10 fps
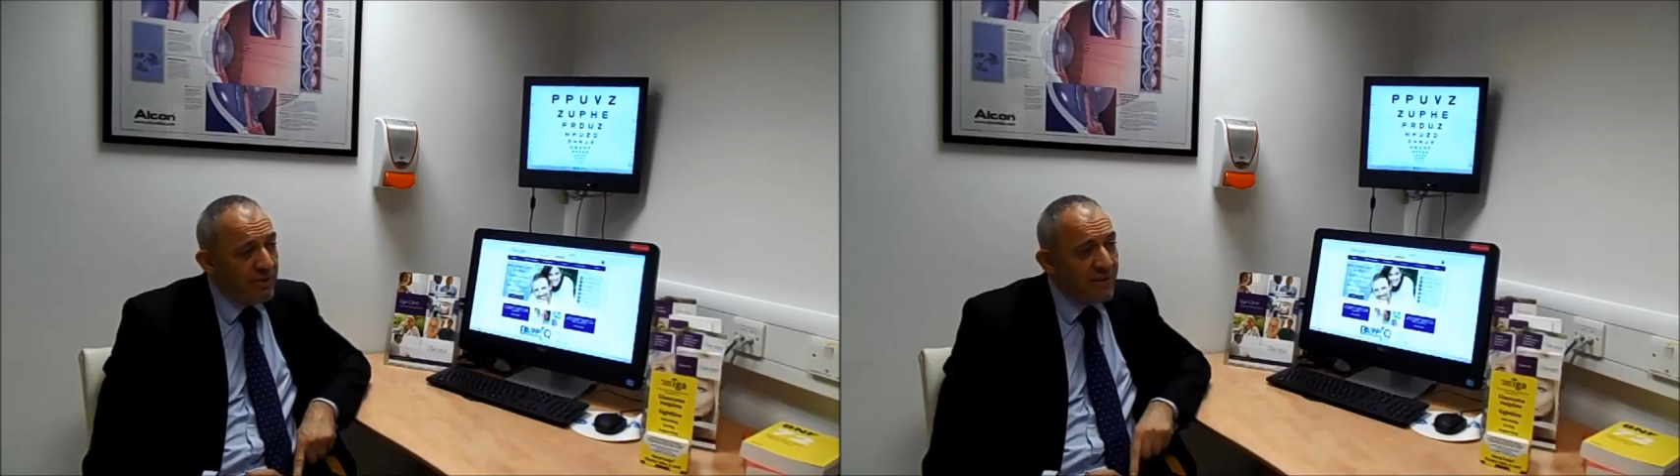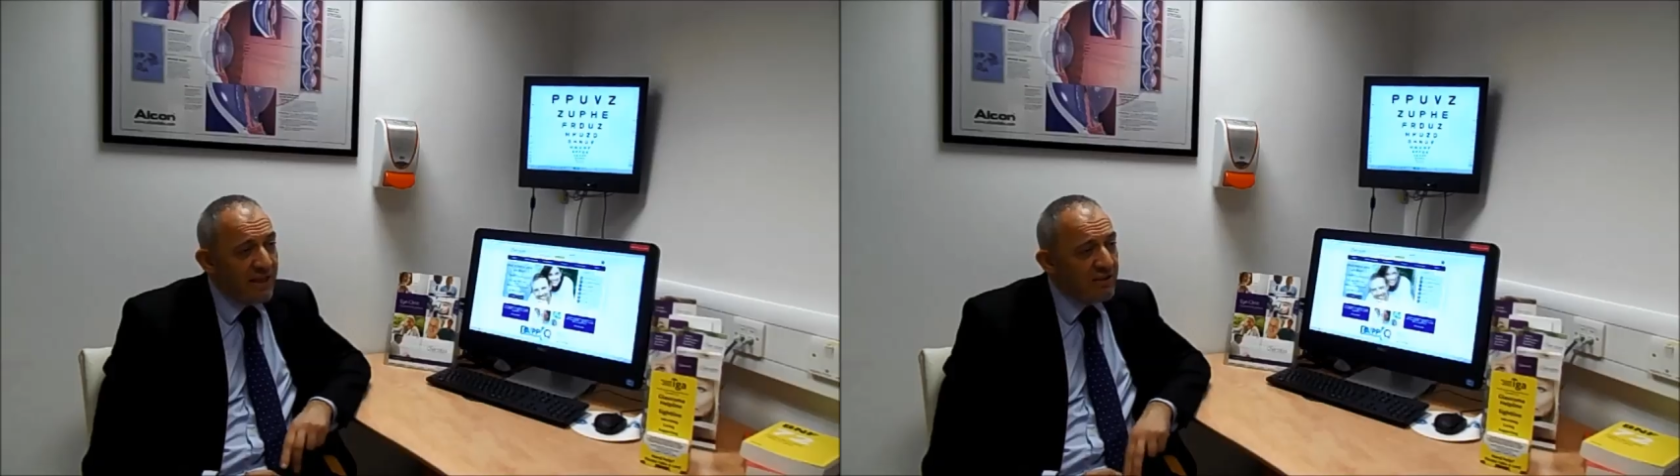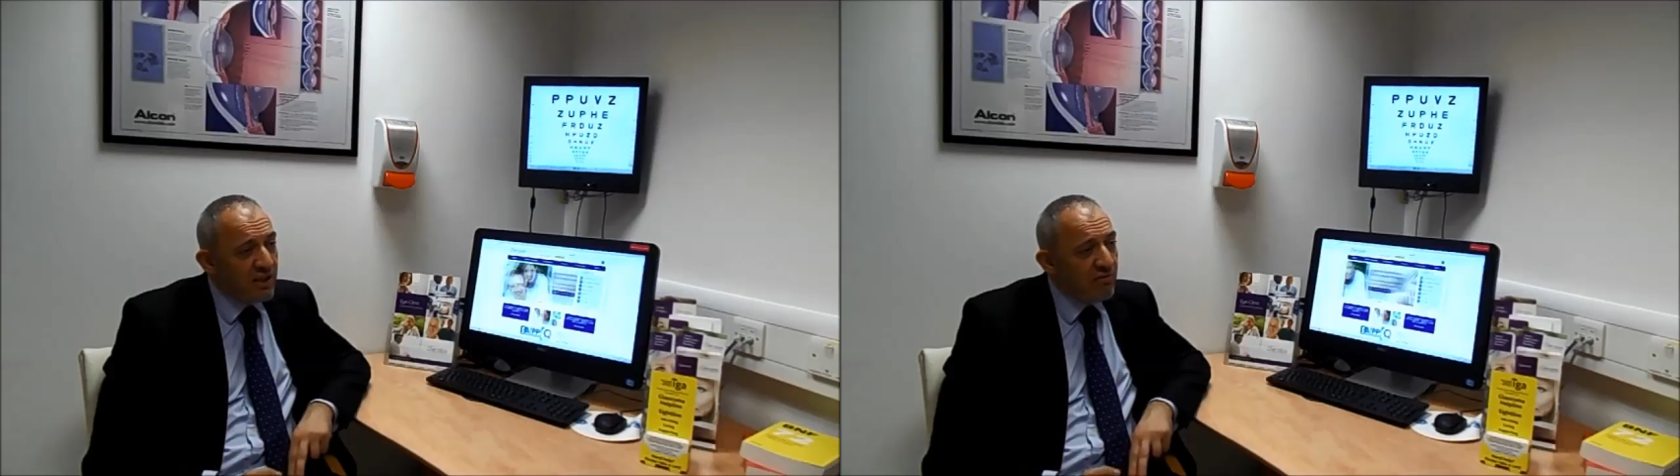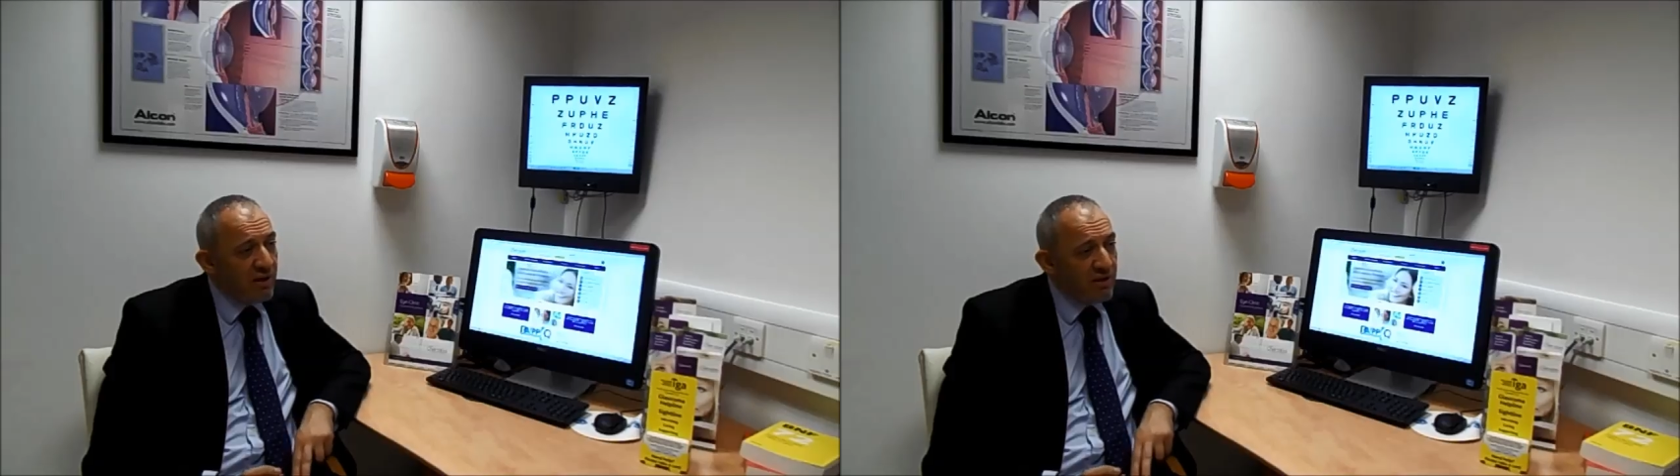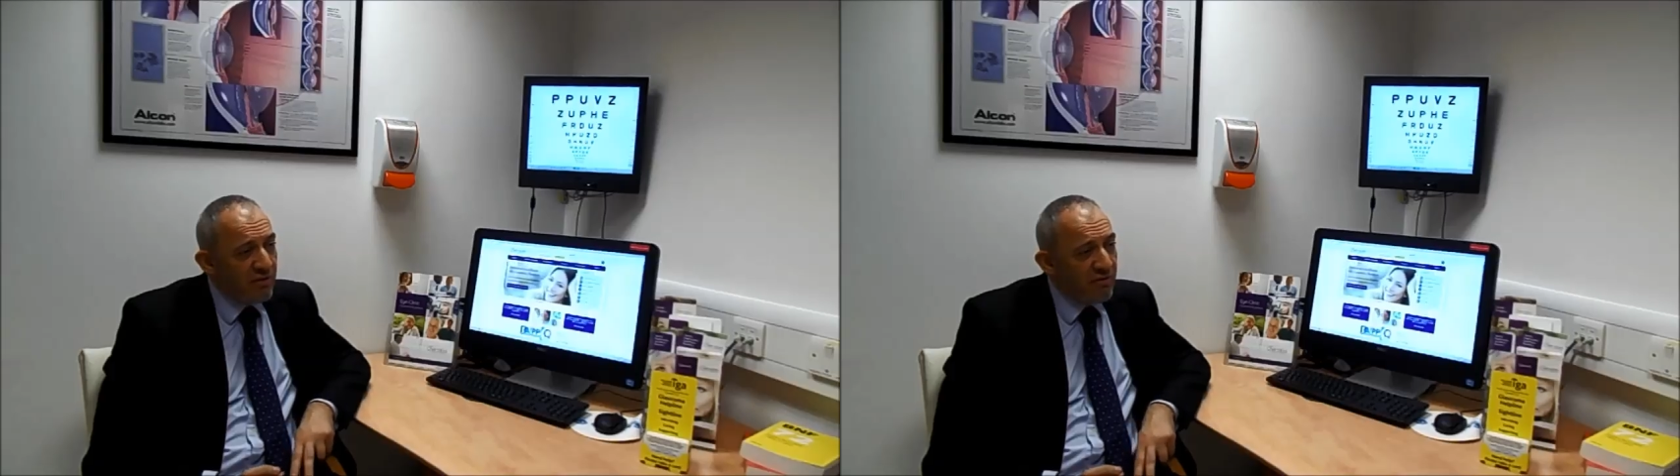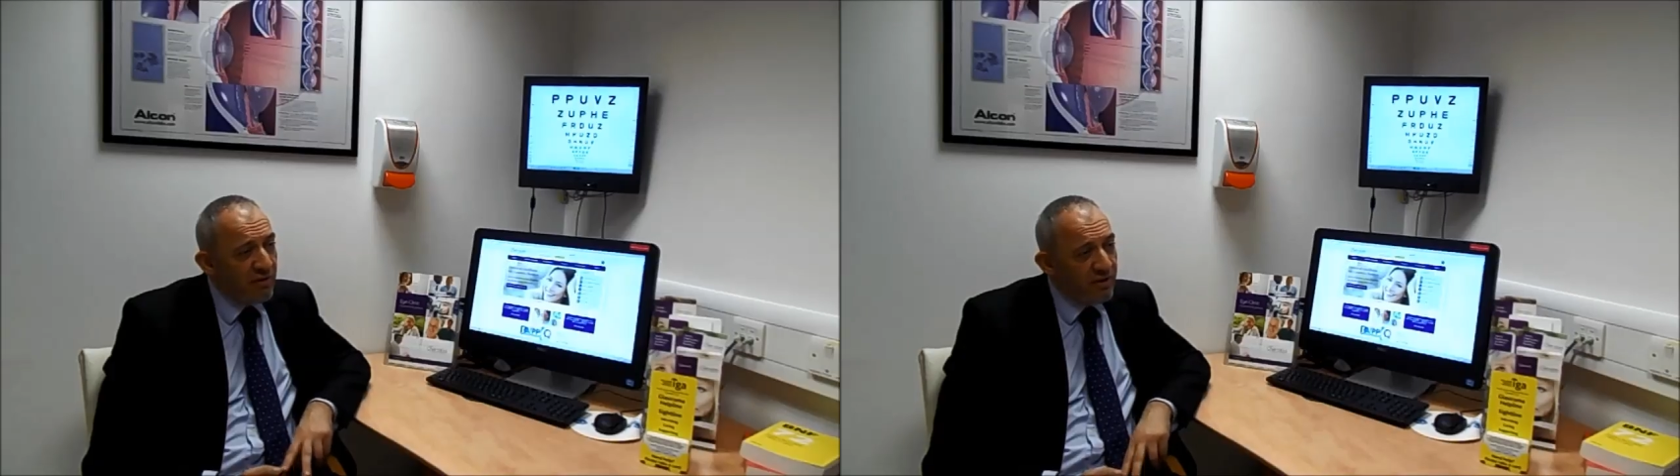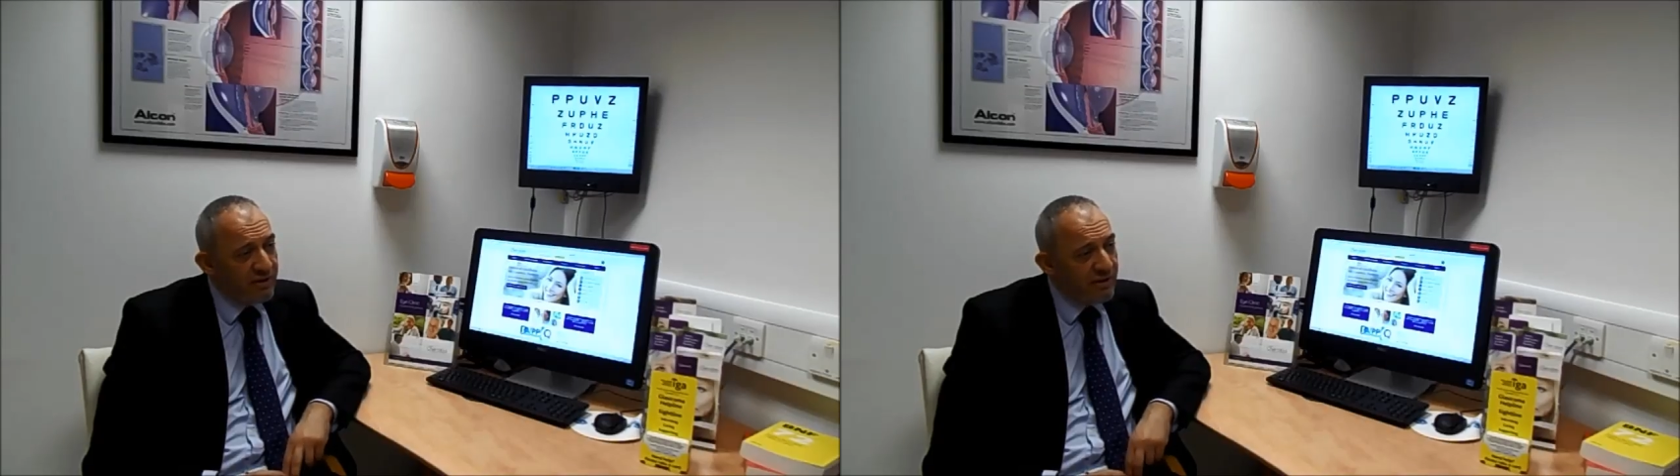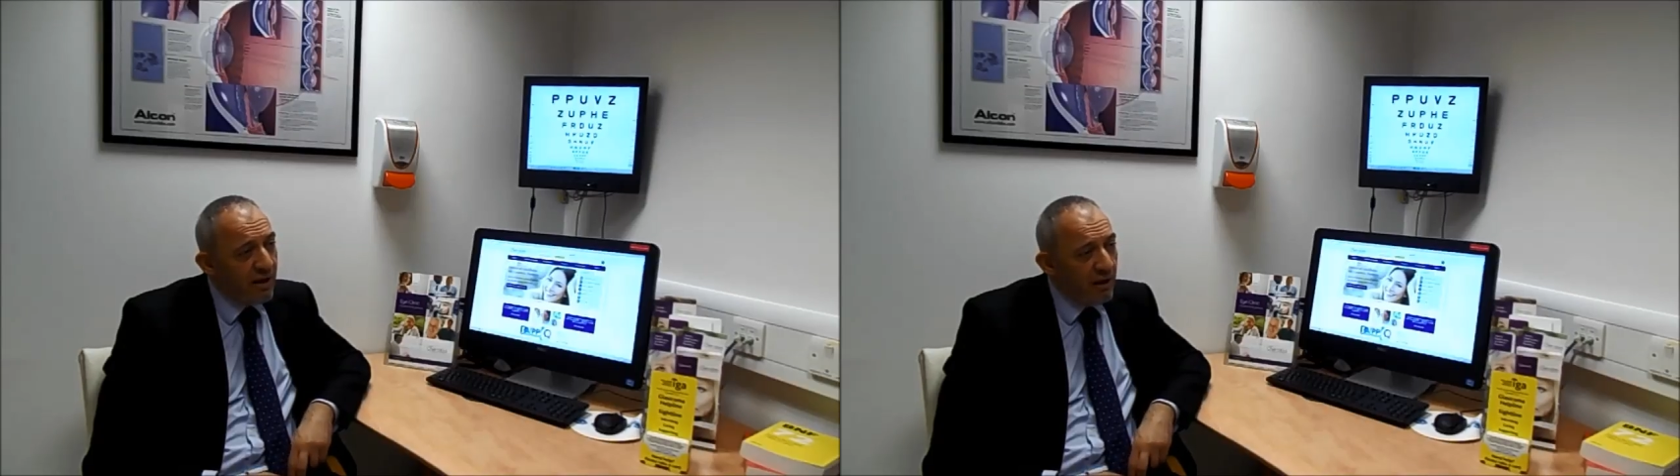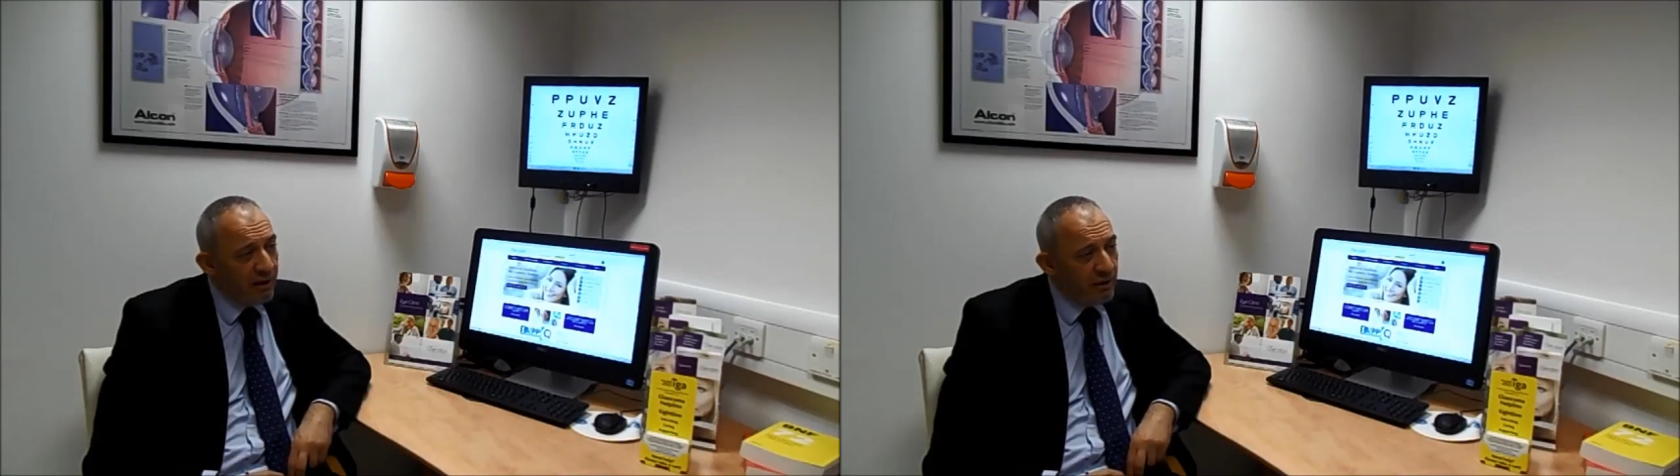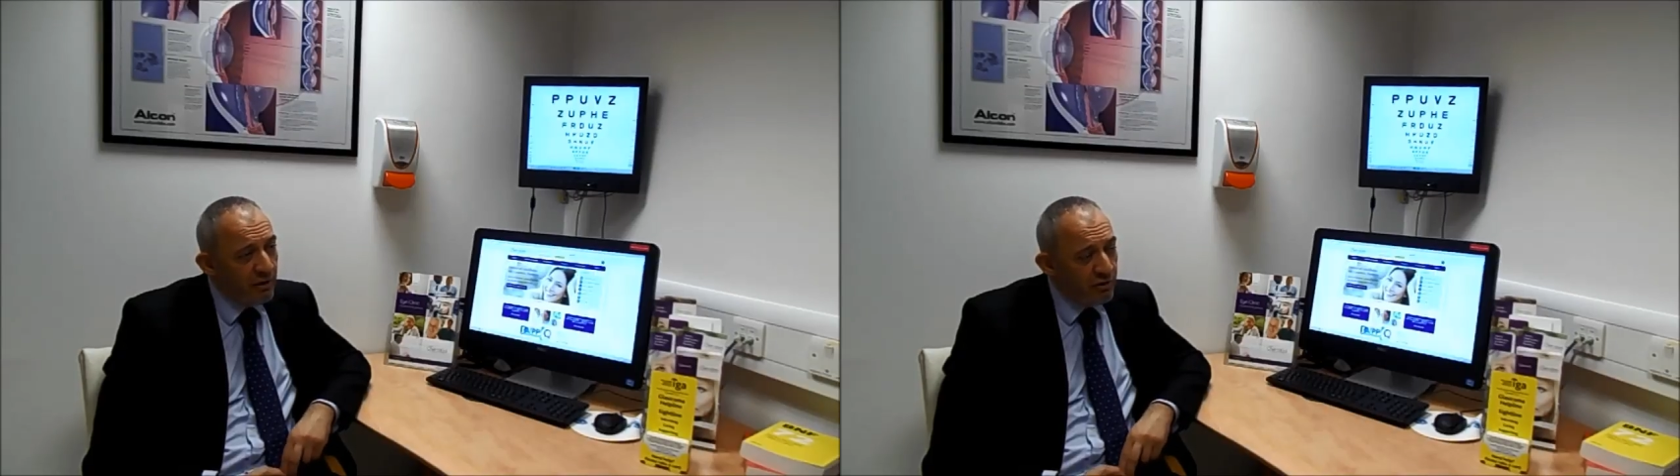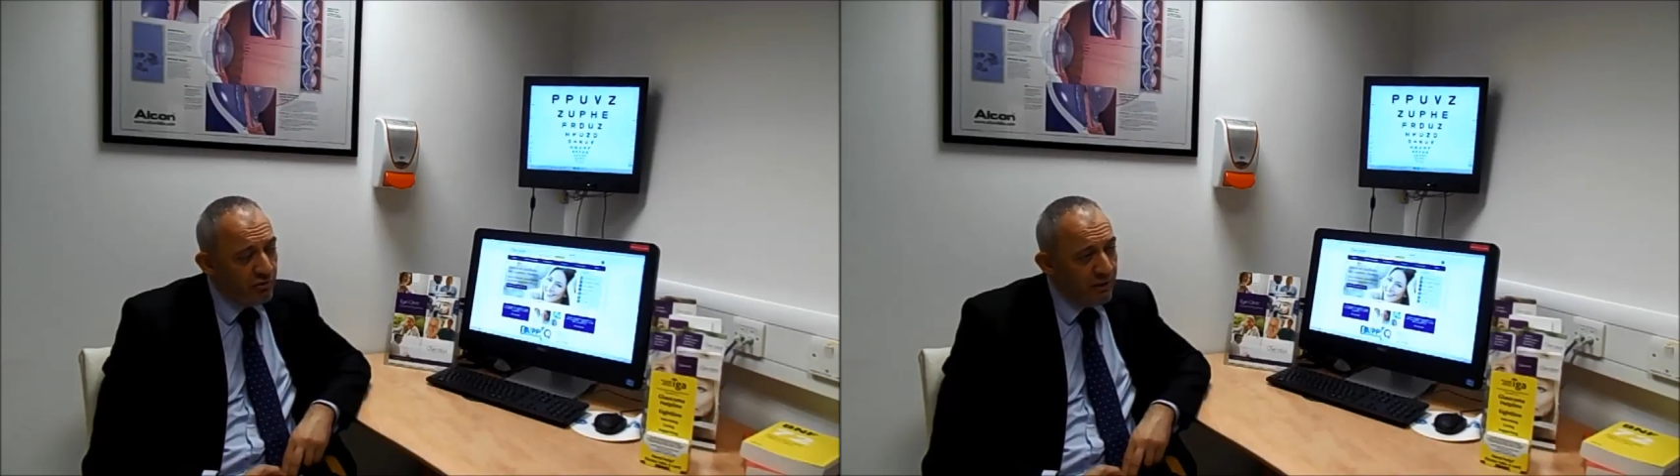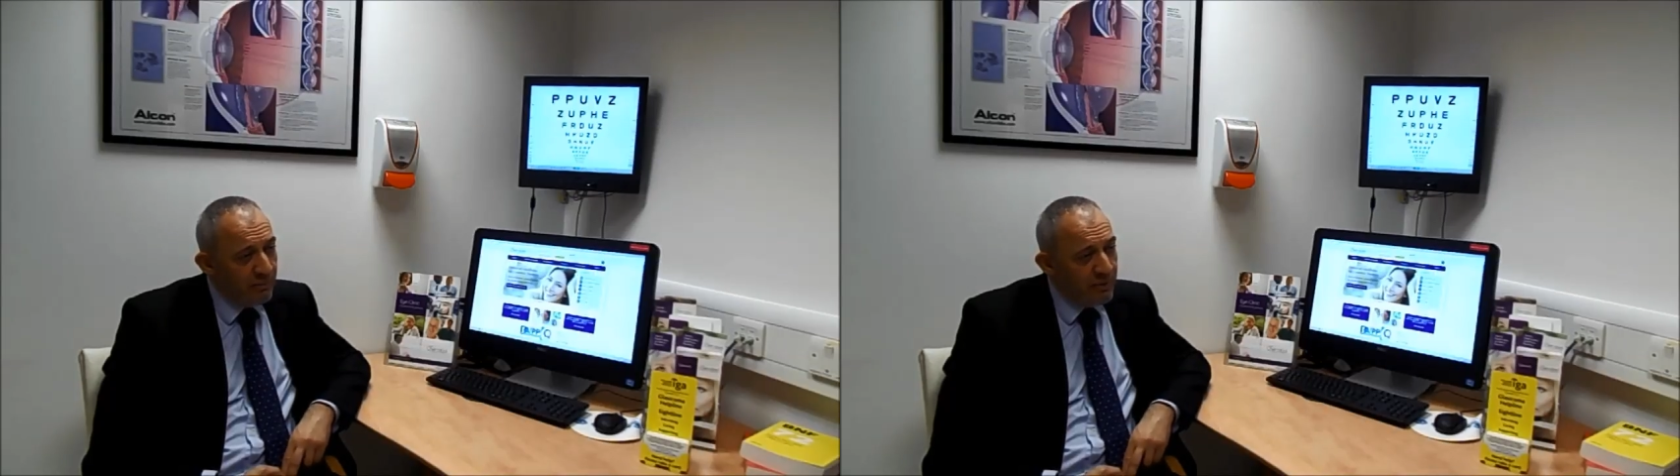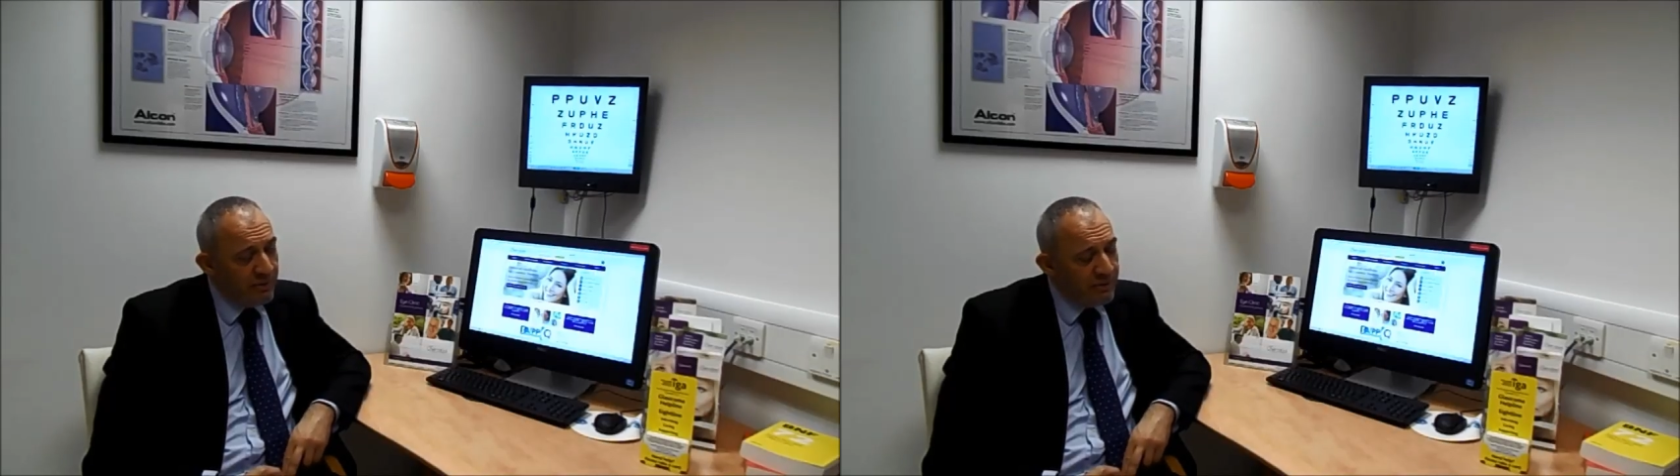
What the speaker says: and that's generally the first line treatment.